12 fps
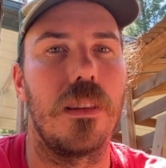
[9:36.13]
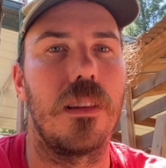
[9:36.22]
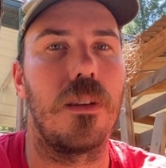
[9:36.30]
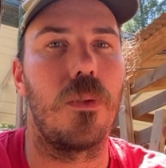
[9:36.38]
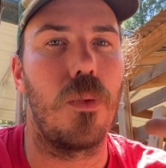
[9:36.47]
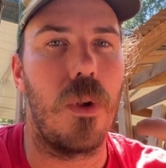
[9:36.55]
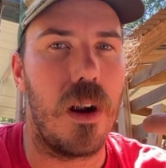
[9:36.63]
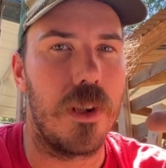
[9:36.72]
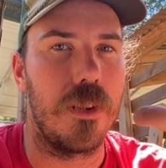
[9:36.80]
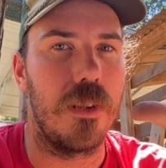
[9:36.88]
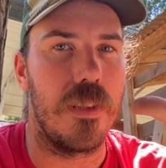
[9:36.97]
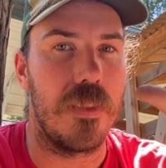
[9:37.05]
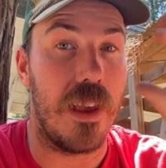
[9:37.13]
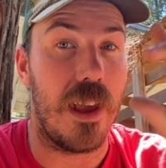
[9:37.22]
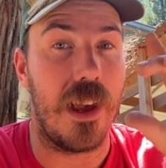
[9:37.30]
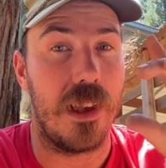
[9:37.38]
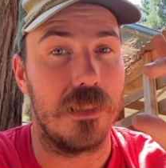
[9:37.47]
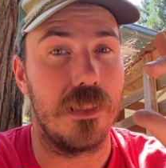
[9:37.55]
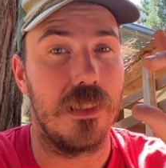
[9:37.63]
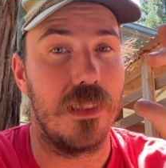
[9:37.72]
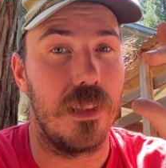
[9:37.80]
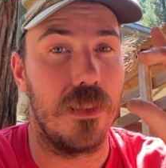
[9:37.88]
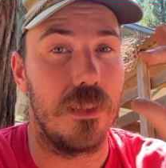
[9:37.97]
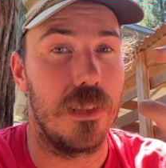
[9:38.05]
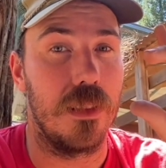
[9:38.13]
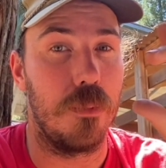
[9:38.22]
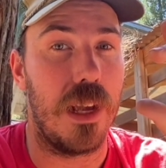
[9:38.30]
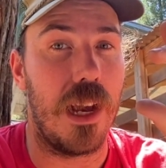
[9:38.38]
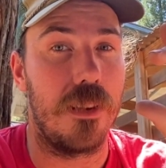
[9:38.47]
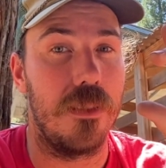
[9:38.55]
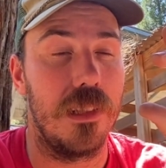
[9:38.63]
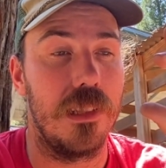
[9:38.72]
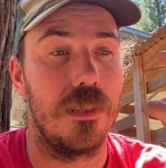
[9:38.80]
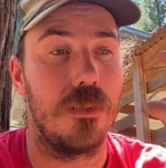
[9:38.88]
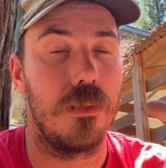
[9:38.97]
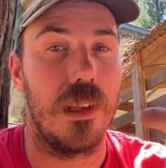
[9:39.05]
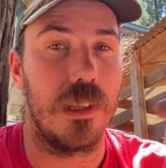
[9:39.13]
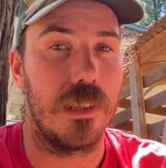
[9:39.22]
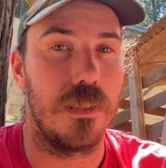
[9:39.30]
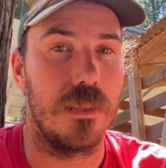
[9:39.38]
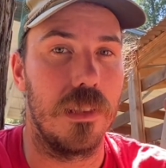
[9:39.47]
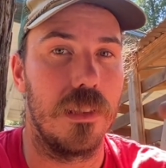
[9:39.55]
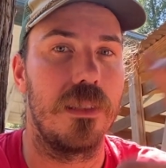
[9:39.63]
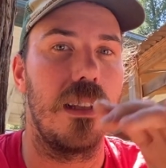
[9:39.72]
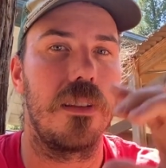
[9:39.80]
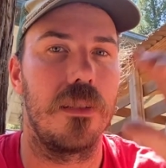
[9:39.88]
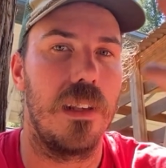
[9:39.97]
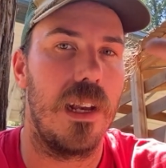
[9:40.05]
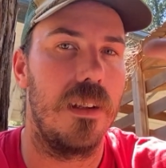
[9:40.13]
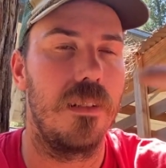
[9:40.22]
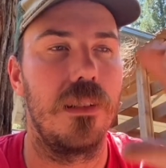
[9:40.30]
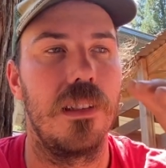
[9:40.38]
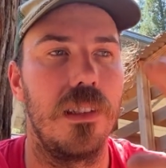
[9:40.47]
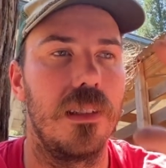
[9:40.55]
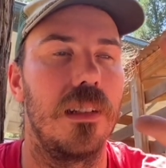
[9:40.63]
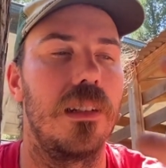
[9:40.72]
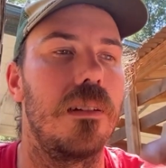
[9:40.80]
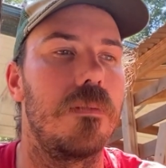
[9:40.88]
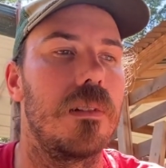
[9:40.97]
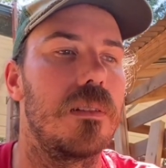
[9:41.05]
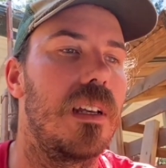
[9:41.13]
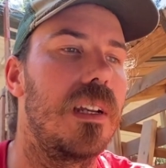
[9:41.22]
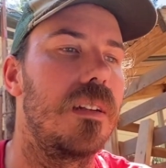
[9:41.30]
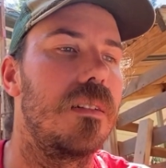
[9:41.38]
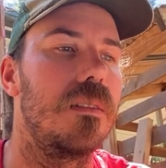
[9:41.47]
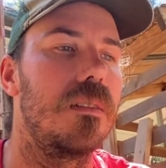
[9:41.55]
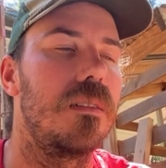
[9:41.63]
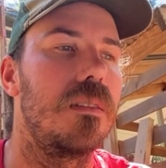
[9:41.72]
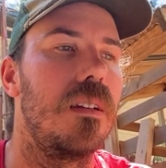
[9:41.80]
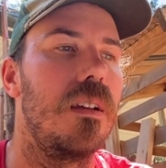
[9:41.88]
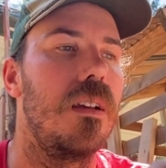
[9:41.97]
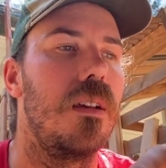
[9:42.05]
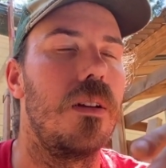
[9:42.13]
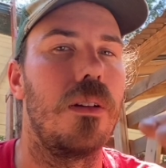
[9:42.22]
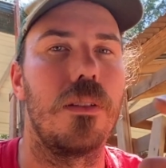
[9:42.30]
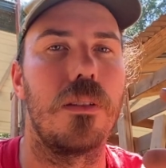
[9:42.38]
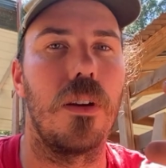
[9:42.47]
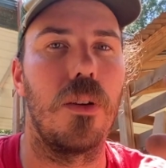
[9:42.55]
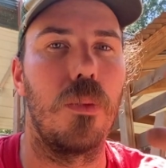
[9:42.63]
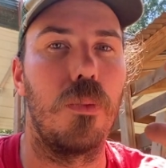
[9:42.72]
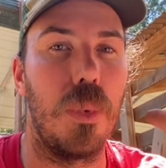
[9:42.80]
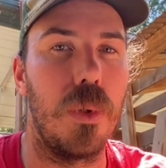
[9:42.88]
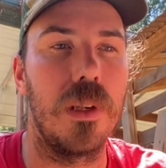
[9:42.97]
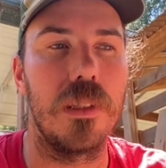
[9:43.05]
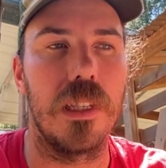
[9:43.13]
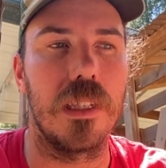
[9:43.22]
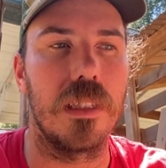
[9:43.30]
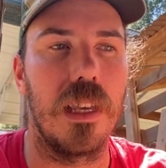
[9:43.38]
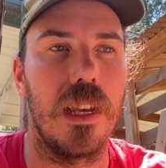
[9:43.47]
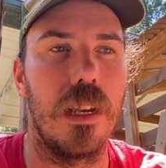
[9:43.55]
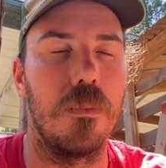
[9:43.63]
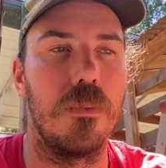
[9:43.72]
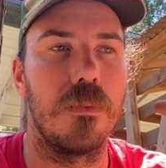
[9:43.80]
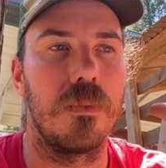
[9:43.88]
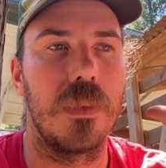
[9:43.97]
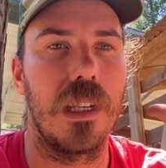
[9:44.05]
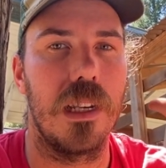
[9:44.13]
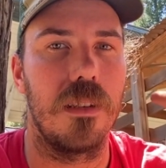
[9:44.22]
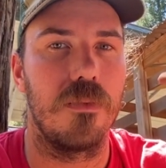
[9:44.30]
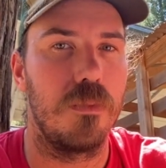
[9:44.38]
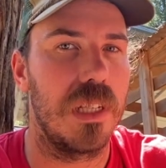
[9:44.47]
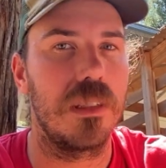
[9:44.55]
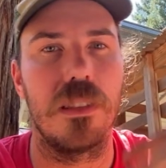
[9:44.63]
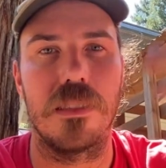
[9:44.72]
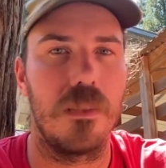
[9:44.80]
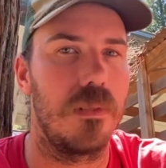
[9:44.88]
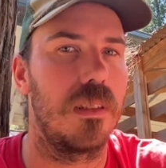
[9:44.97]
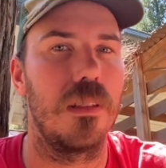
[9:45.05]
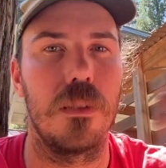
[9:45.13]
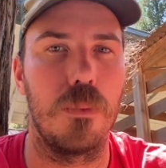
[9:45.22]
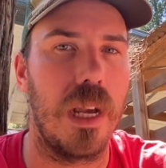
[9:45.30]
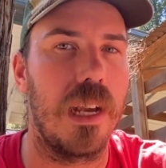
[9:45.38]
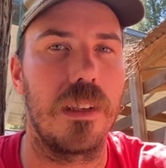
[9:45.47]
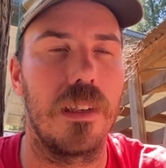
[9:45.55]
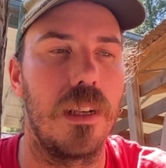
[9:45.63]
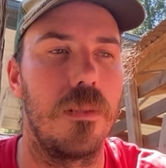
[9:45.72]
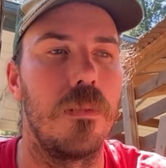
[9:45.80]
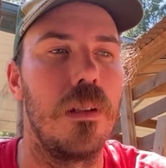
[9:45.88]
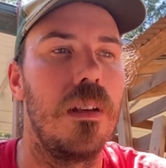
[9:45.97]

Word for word: the water and the acid that are in the batteries will actually settle out into different layers. So boiling them kind of mixes everything back up